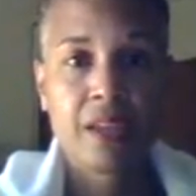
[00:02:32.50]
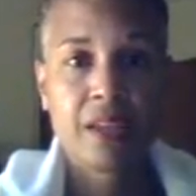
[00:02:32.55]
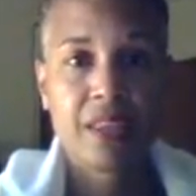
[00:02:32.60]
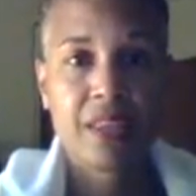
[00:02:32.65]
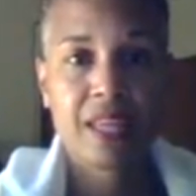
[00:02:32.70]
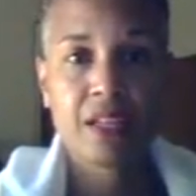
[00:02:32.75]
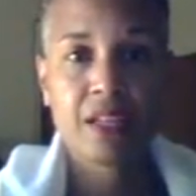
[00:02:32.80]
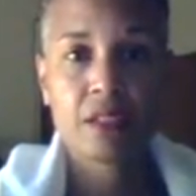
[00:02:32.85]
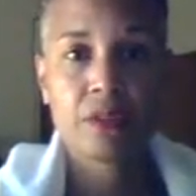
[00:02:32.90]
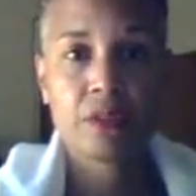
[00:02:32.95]

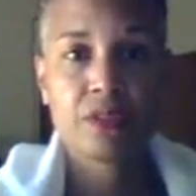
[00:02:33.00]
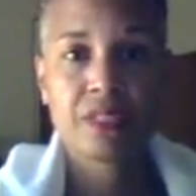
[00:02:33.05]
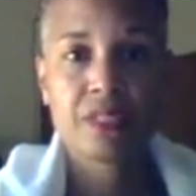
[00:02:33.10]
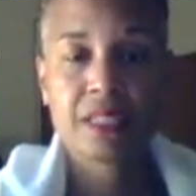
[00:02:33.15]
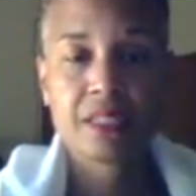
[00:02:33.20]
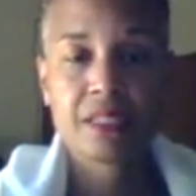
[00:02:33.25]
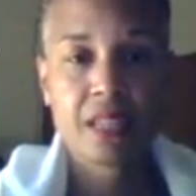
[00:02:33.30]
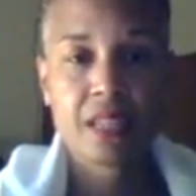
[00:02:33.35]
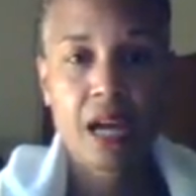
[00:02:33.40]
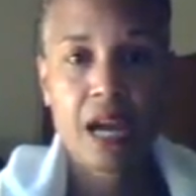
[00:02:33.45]
That includes
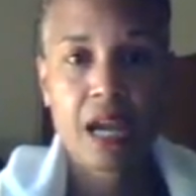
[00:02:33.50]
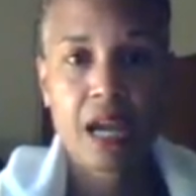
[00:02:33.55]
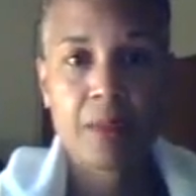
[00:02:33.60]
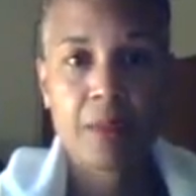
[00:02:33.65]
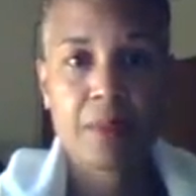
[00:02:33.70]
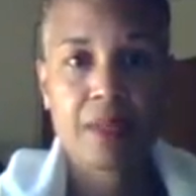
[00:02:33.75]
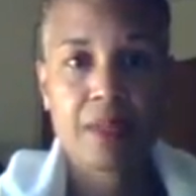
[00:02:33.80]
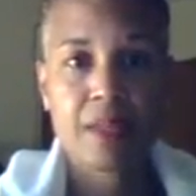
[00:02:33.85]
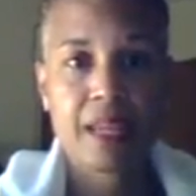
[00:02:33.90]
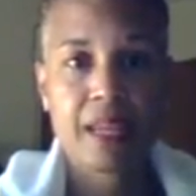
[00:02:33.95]
sick
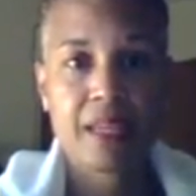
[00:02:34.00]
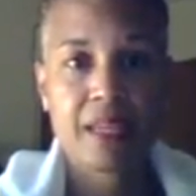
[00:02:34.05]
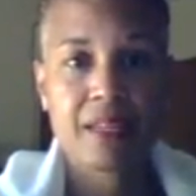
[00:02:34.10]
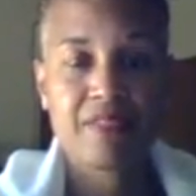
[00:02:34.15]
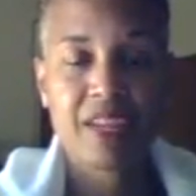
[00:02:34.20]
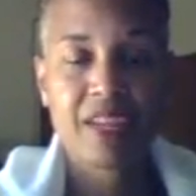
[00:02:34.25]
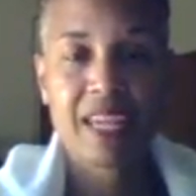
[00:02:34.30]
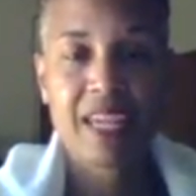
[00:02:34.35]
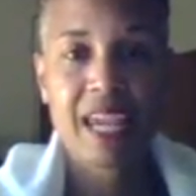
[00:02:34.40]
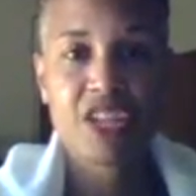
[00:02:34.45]
time and
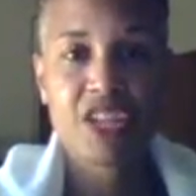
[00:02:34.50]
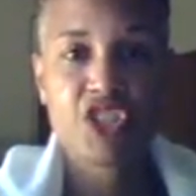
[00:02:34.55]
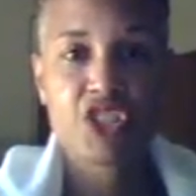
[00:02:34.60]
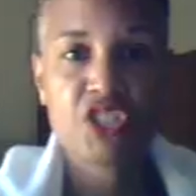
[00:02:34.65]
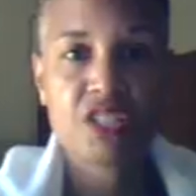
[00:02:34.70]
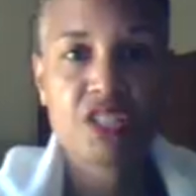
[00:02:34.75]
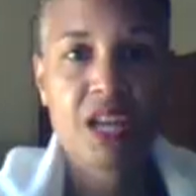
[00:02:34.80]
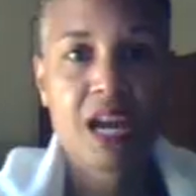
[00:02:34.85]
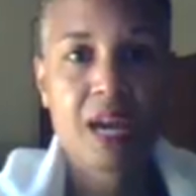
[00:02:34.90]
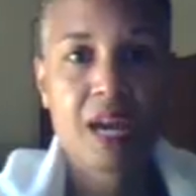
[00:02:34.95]

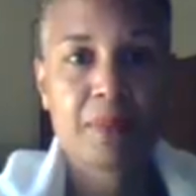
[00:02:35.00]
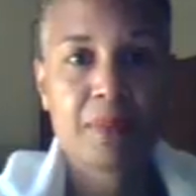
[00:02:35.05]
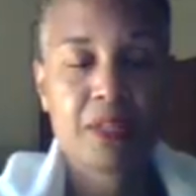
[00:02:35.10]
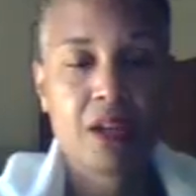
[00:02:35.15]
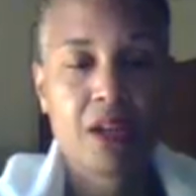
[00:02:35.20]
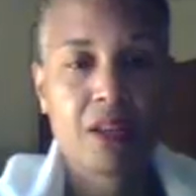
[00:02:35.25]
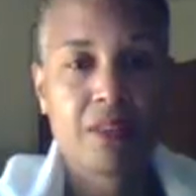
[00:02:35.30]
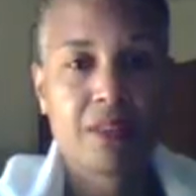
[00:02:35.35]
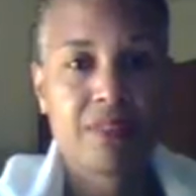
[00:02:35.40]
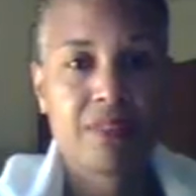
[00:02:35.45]
vacation time and
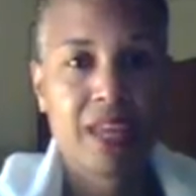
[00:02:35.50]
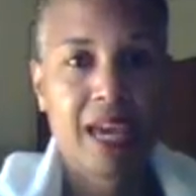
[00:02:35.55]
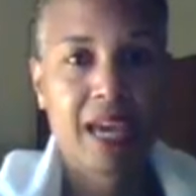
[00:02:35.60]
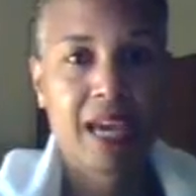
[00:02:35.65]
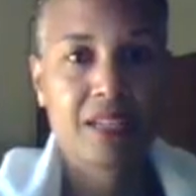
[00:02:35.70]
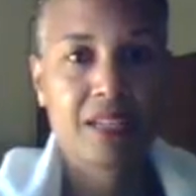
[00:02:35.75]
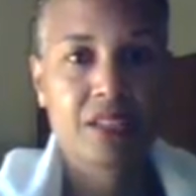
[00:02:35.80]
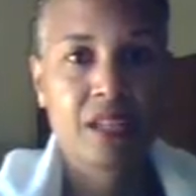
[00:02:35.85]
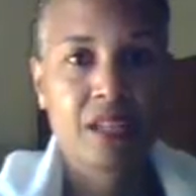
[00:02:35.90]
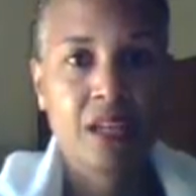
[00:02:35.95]
all of
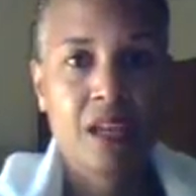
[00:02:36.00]
that,